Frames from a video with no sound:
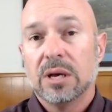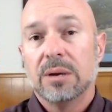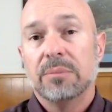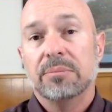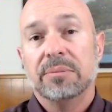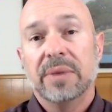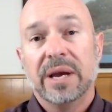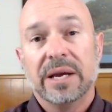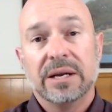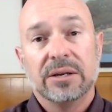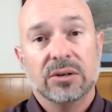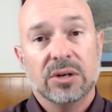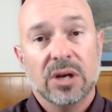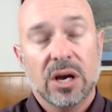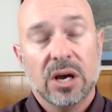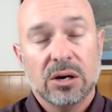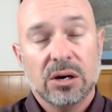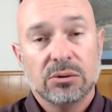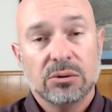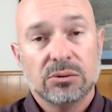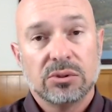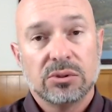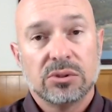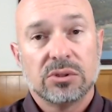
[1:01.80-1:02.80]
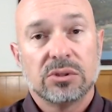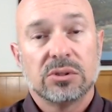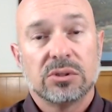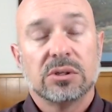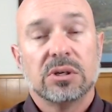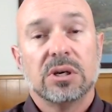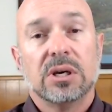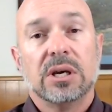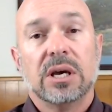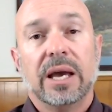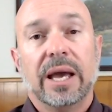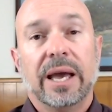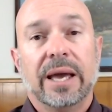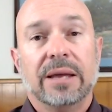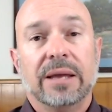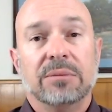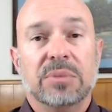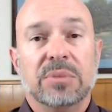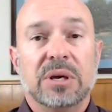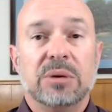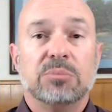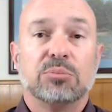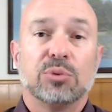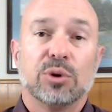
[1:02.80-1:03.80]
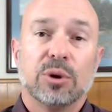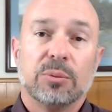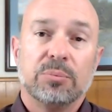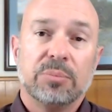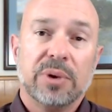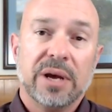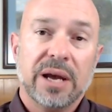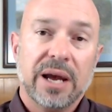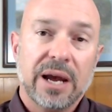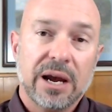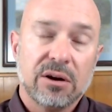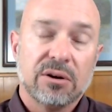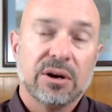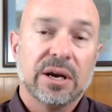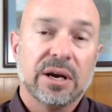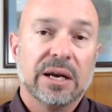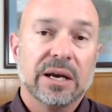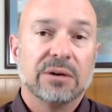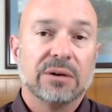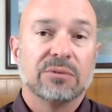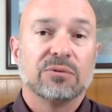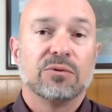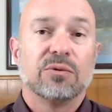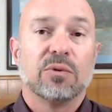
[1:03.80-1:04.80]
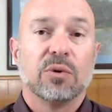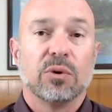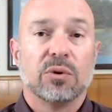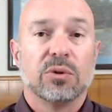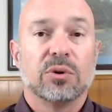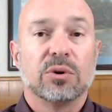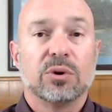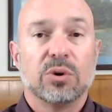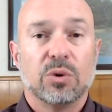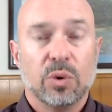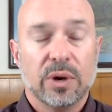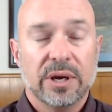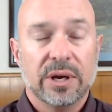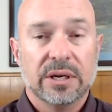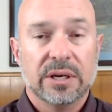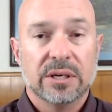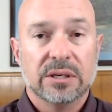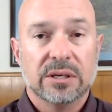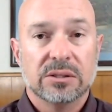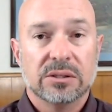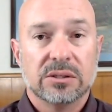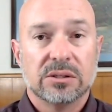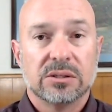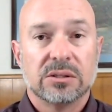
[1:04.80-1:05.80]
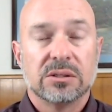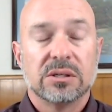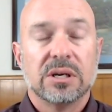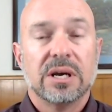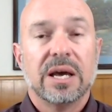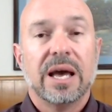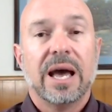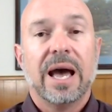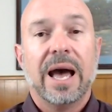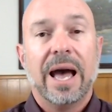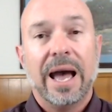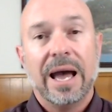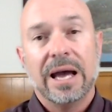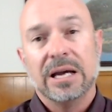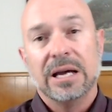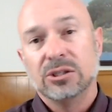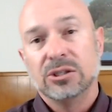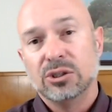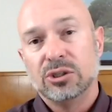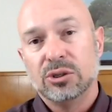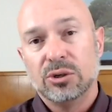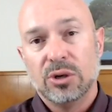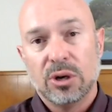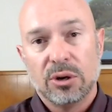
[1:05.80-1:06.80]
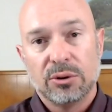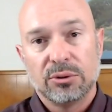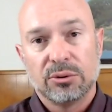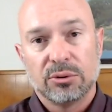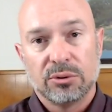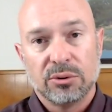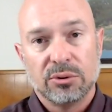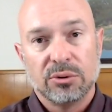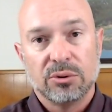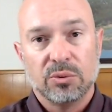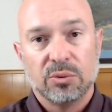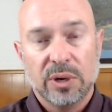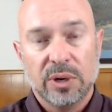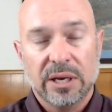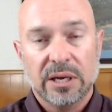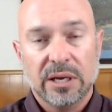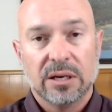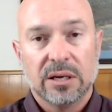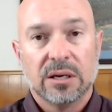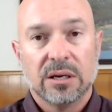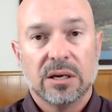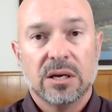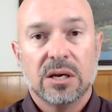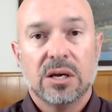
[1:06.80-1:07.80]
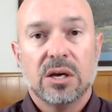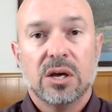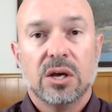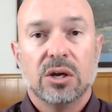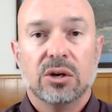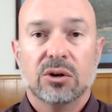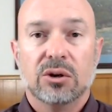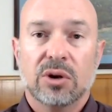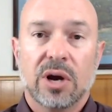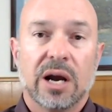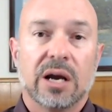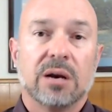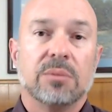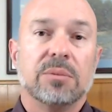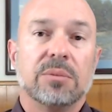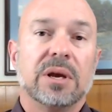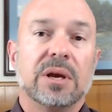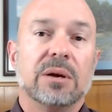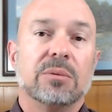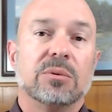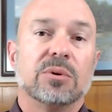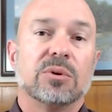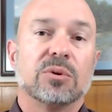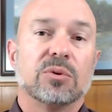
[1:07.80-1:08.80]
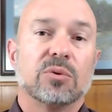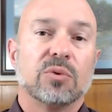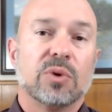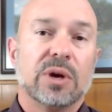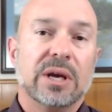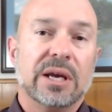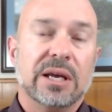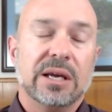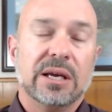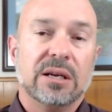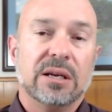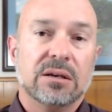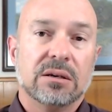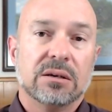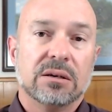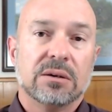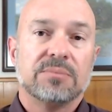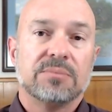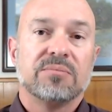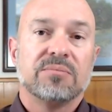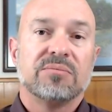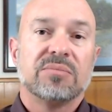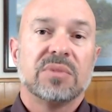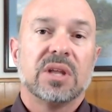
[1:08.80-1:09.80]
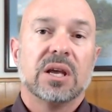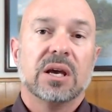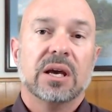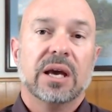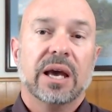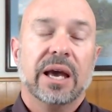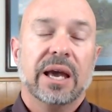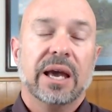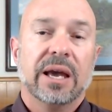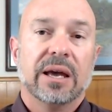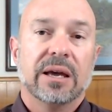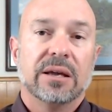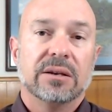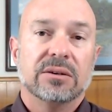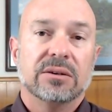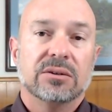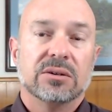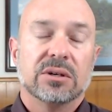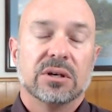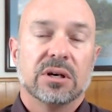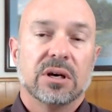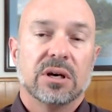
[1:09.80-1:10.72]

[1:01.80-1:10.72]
make notes, and be preparing for the quiz as you go through the week. You're not going to be able to read and